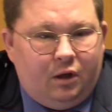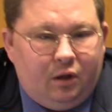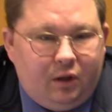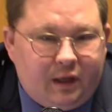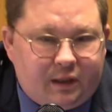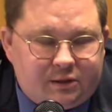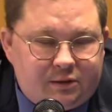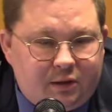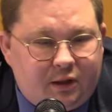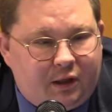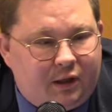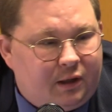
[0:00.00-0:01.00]
Yes,
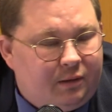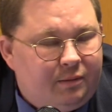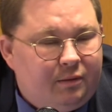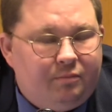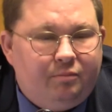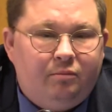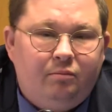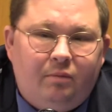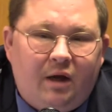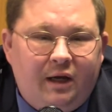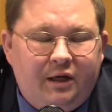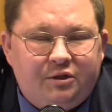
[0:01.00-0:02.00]

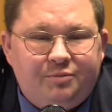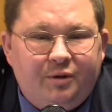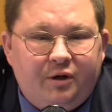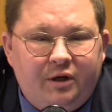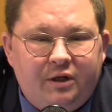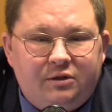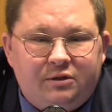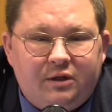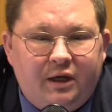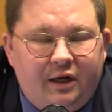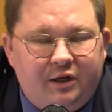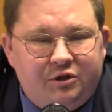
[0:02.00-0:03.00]
my experience
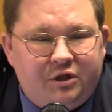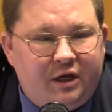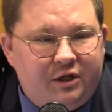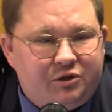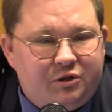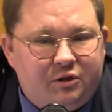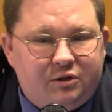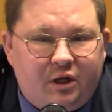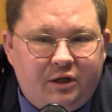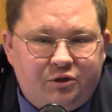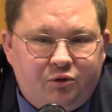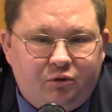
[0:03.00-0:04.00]
in education is a
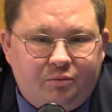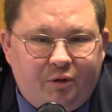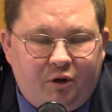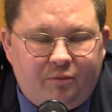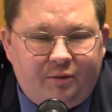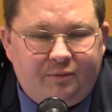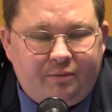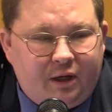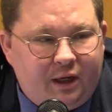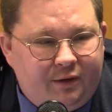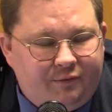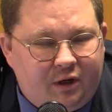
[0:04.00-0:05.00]
high school diploma.
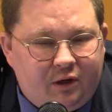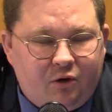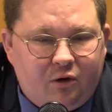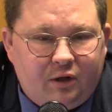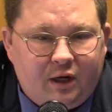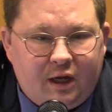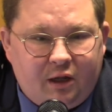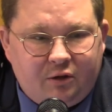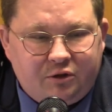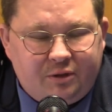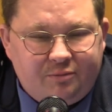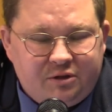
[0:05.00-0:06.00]
I have not gone to
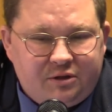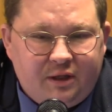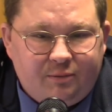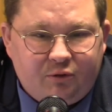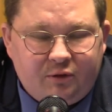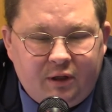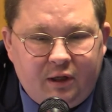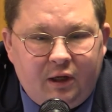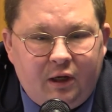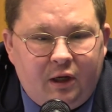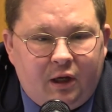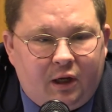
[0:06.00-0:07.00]
college. I'm disabled.
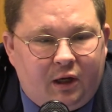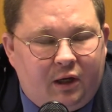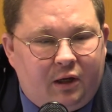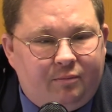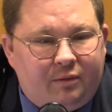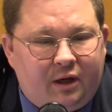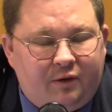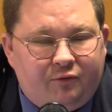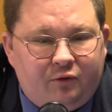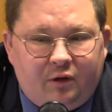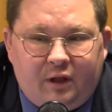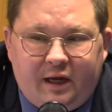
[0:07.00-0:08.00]

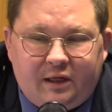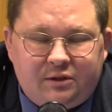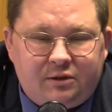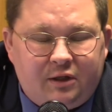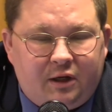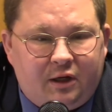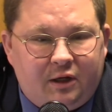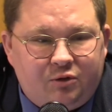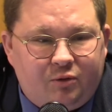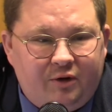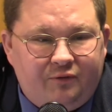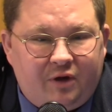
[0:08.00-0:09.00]
For the last
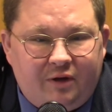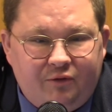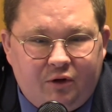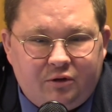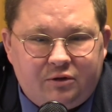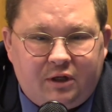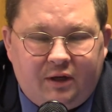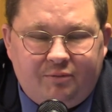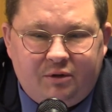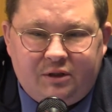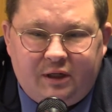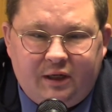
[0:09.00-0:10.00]
25 years, I've
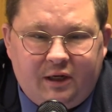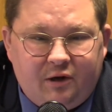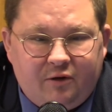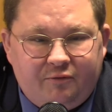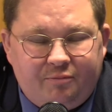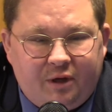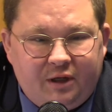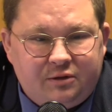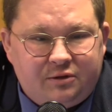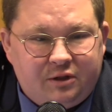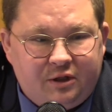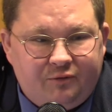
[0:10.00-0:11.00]
been taking care of my
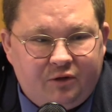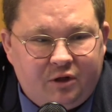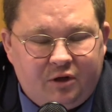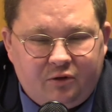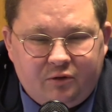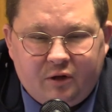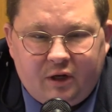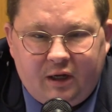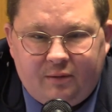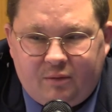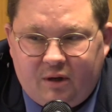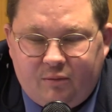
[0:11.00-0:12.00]
significant other
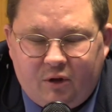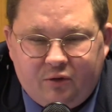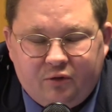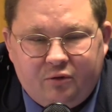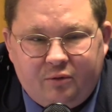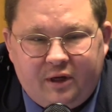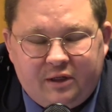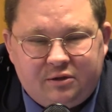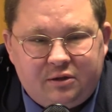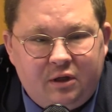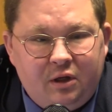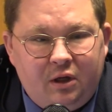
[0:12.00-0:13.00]
and my mother, who
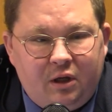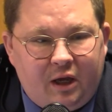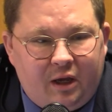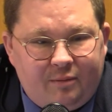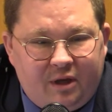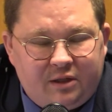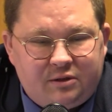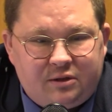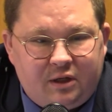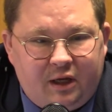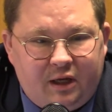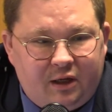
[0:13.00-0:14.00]
has MS
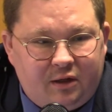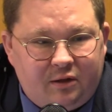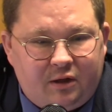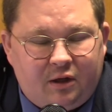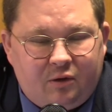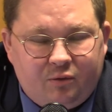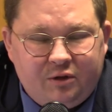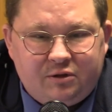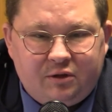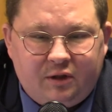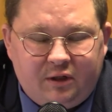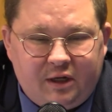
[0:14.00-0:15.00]
and
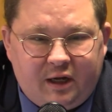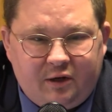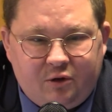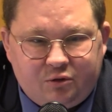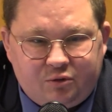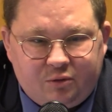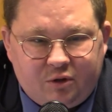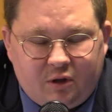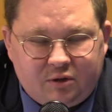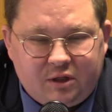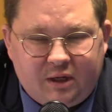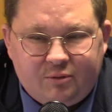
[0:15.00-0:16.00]
recently diagnosed with
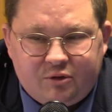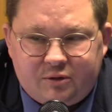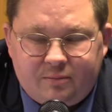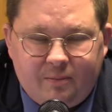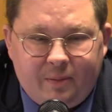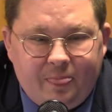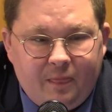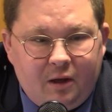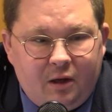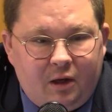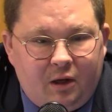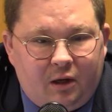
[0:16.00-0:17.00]
Alzheimer's.
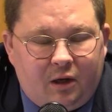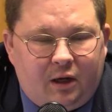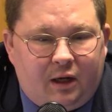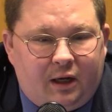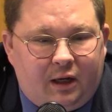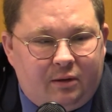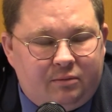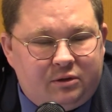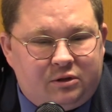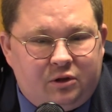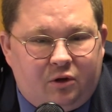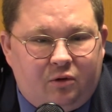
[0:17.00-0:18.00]

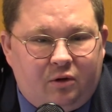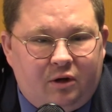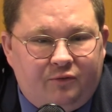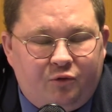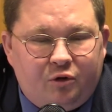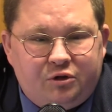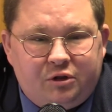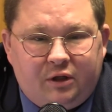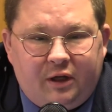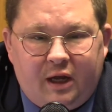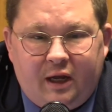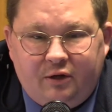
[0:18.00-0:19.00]
So
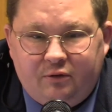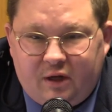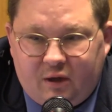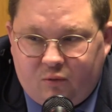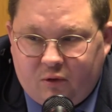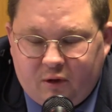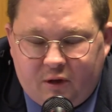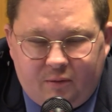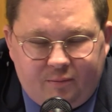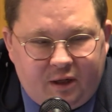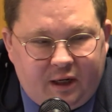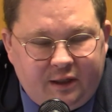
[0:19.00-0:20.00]
unfortunately, I do not work,
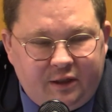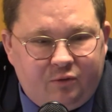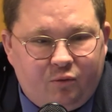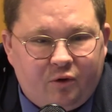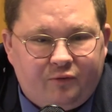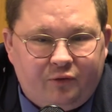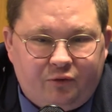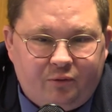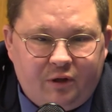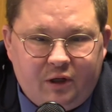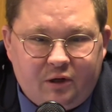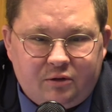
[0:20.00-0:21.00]
but I did work for
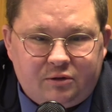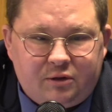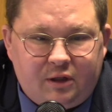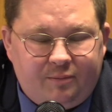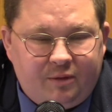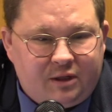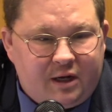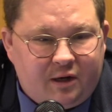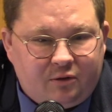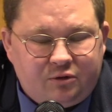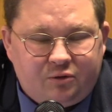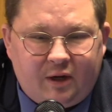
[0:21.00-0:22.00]
3 years at
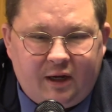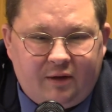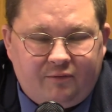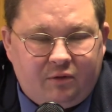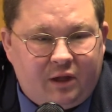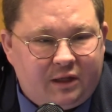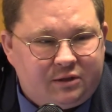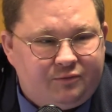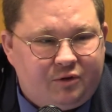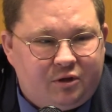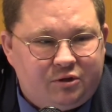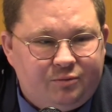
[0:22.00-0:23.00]
McDonald's, so I have lots of
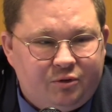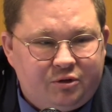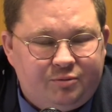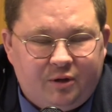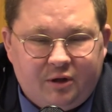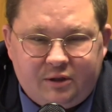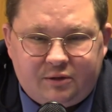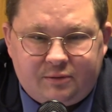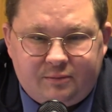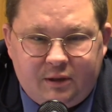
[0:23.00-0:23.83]
customer experience.